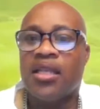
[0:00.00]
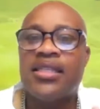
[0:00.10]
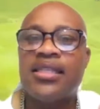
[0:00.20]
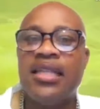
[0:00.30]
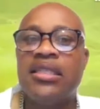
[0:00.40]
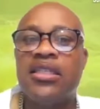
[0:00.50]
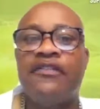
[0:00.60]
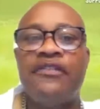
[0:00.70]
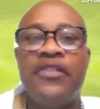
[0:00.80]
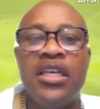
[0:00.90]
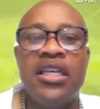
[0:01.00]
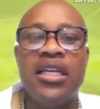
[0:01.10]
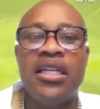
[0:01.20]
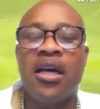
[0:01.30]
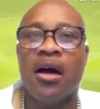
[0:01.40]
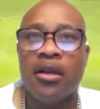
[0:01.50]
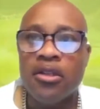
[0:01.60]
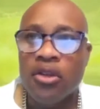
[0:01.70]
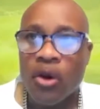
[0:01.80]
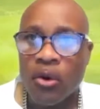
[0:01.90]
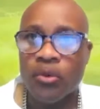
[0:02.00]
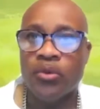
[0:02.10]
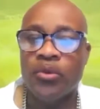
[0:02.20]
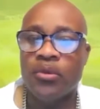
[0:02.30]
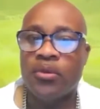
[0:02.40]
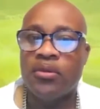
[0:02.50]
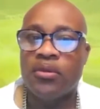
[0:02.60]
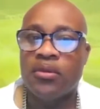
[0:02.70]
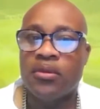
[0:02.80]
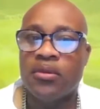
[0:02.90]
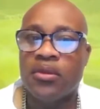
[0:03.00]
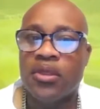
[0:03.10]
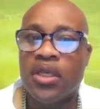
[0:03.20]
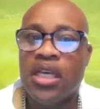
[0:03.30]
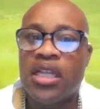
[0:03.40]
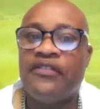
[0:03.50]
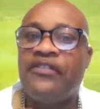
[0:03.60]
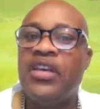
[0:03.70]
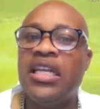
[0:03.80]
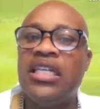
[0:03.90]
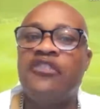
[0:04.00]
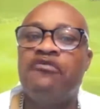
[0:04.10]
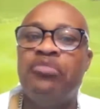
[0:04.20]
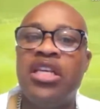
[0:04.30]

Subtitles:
The sense of feeling alone. The feeling of